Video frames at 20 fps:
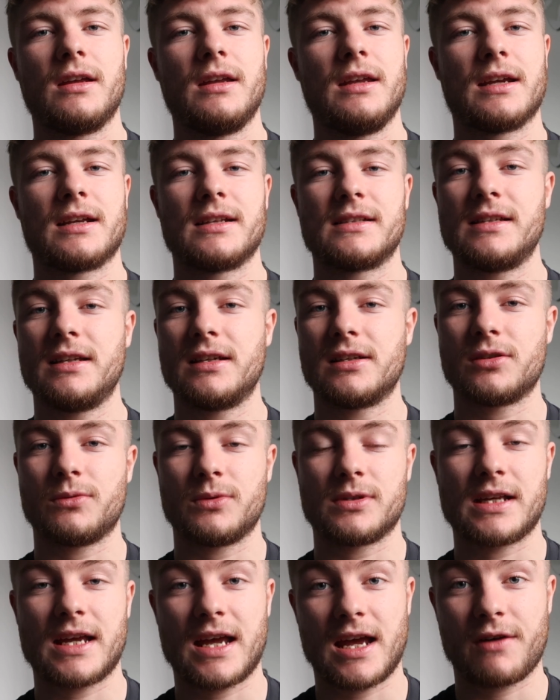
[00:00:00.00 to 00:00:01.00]
You can see that there
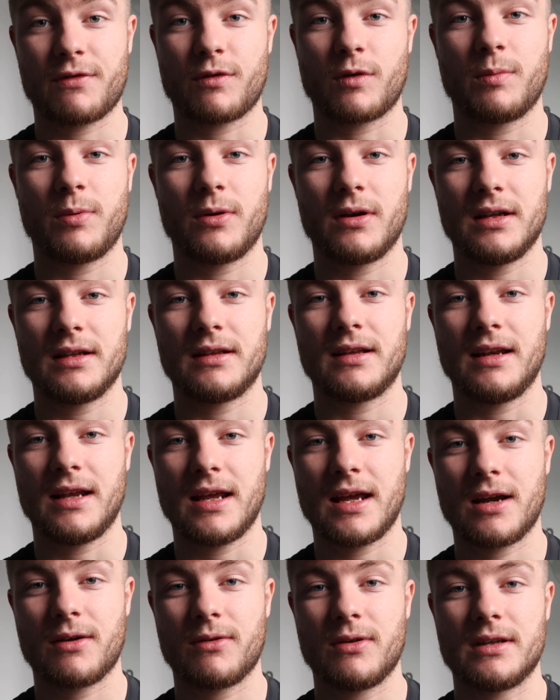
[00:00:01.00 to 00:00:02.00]
was effort put into
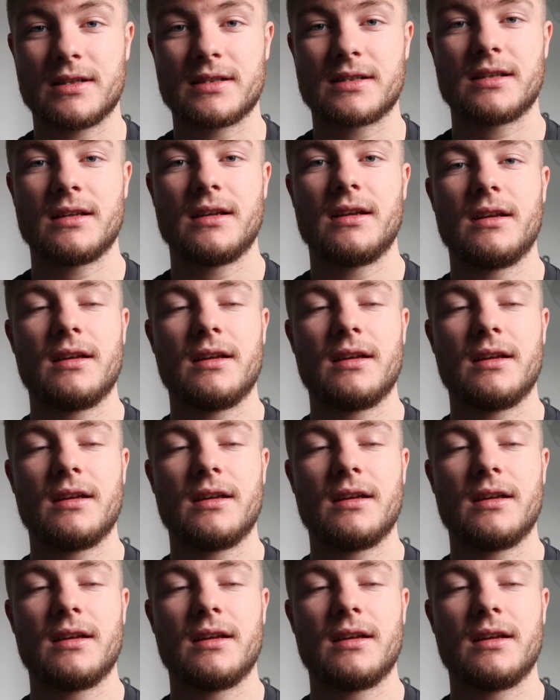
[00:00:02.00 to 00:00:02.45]
the areas.